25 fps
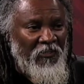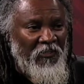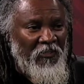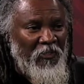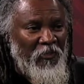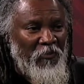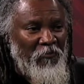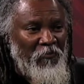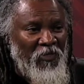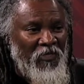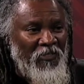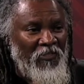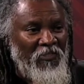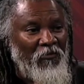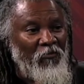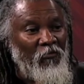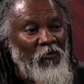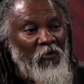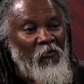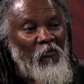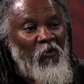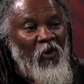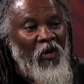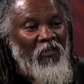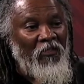just mentioned,
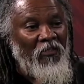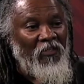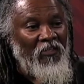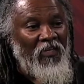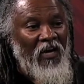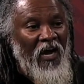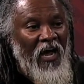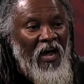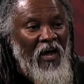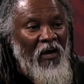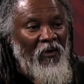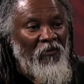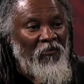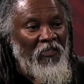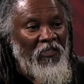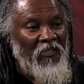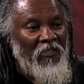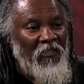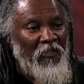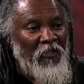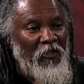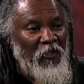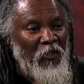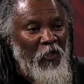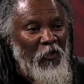we wondered how the
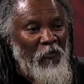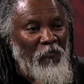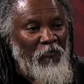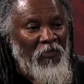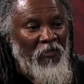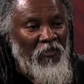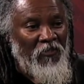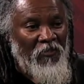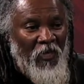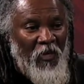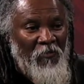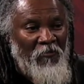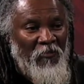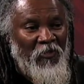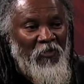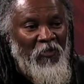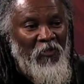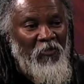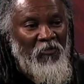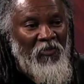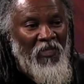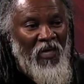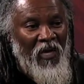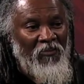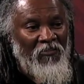Ethiopians almost
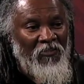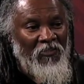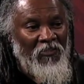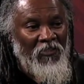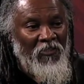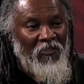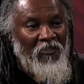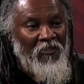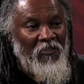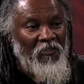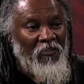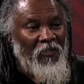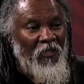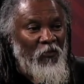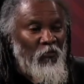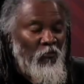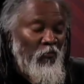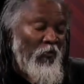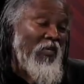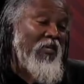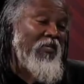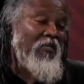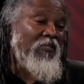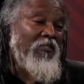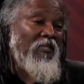2,000 years ago
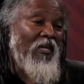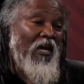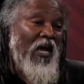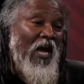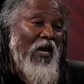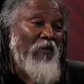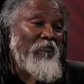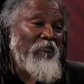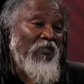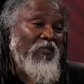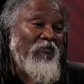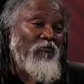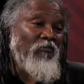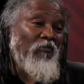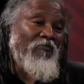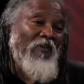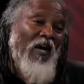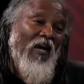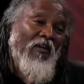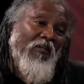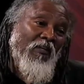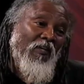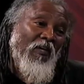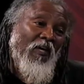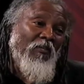raised the obelisk with
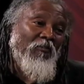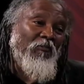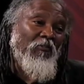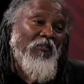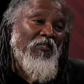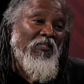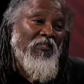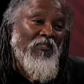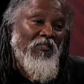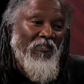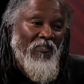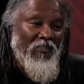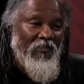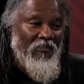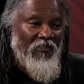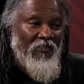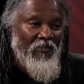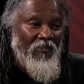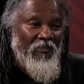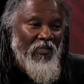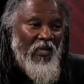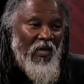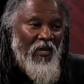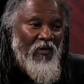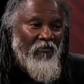about
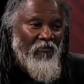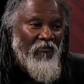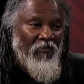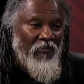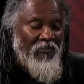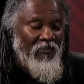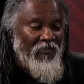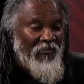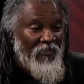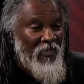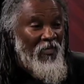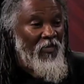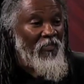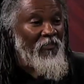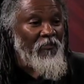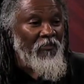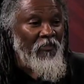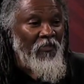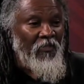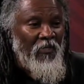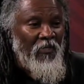160,000 ton